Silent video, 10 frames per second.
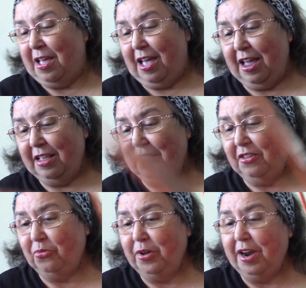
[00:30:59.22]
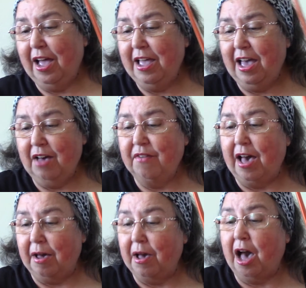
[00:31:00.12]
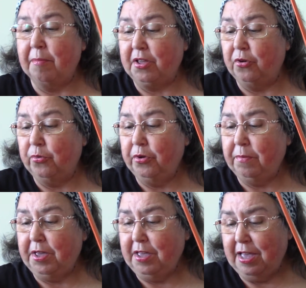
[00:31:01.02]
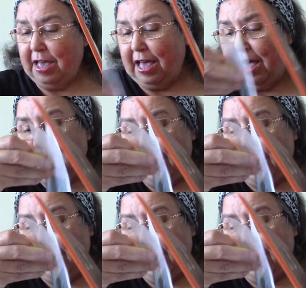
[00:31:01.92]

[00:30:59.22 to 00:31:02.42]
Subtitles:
And in this one, I have amigurumi and